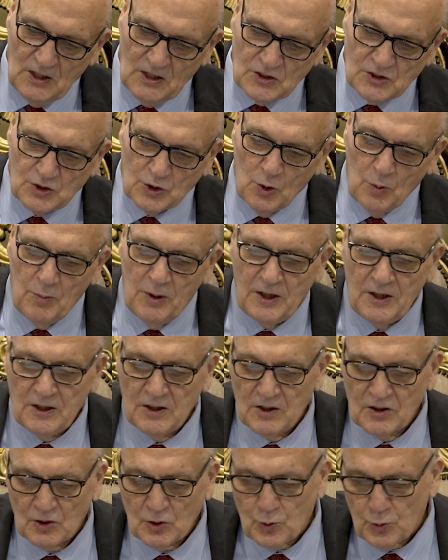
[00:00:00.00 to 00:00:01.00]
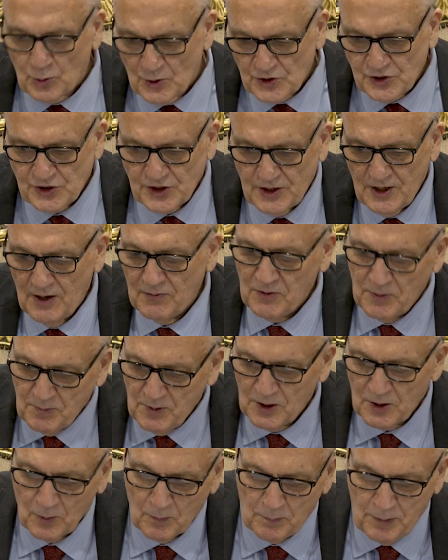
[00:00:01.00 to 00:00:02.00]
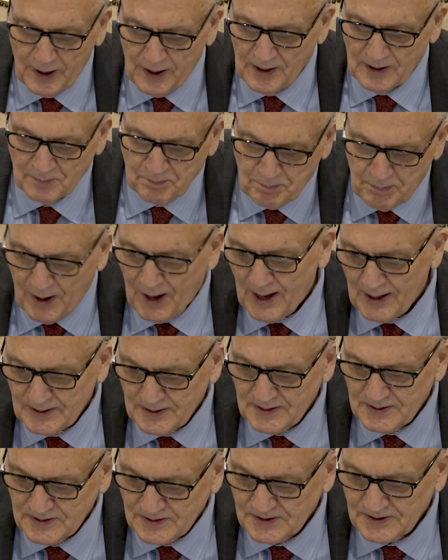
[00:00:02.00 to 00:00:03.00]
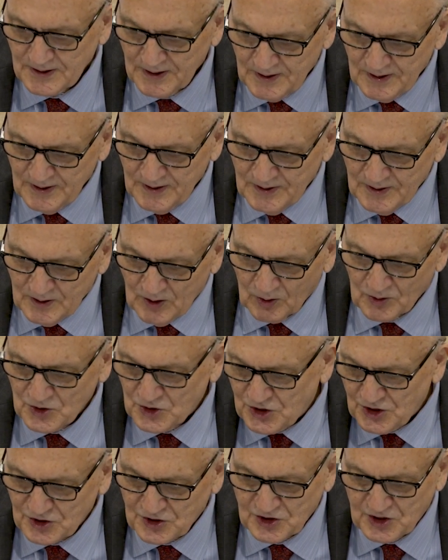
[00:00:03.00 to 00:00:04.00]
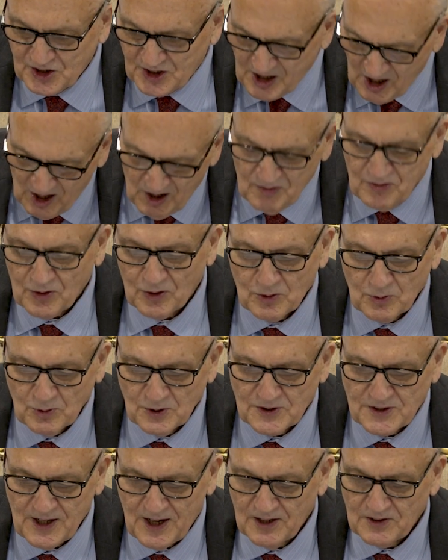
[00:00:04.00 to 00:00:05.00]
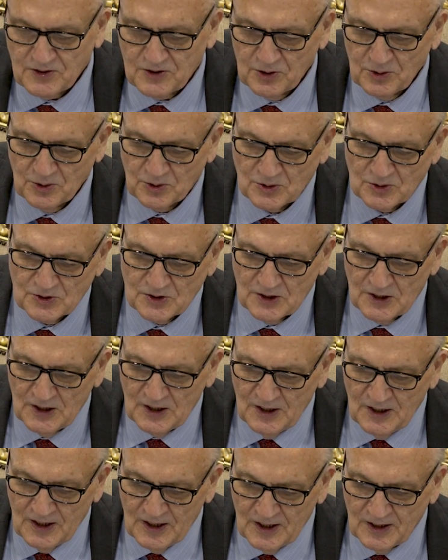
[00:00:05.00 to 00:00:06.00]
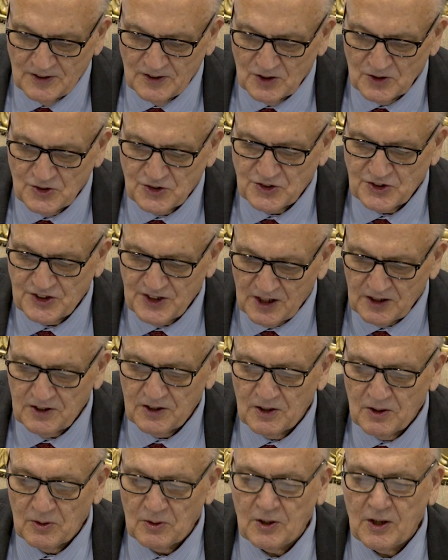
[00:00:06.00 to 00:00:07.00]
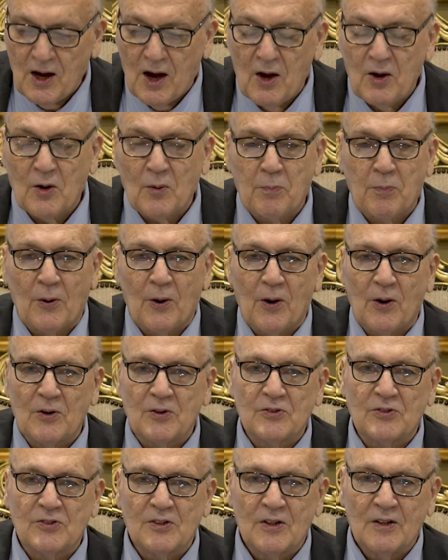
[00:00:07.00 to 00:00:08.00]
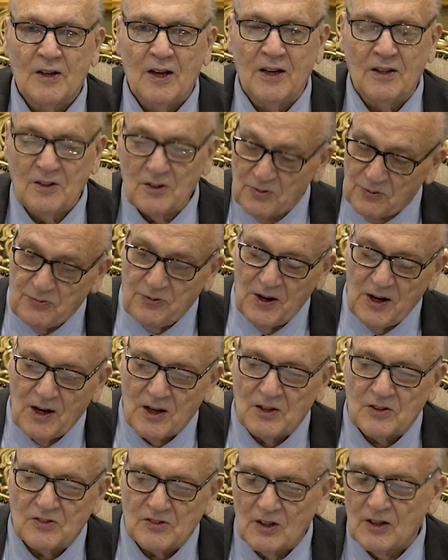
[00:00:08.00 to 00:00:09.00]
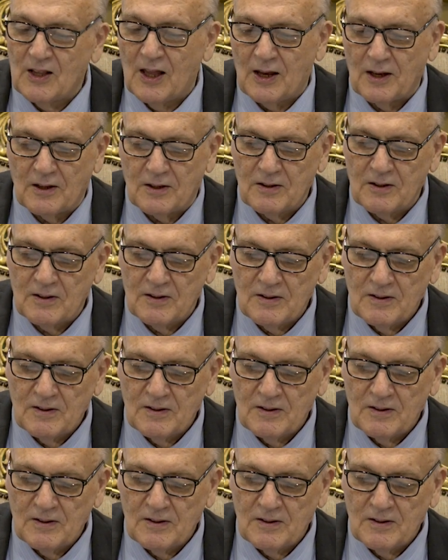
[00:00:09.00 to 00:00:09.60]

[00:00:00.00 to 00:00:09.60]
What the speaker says: So many of the Christian heavy metal band bodies are just covered with tattoos, and their secular counterparts and their fans alike.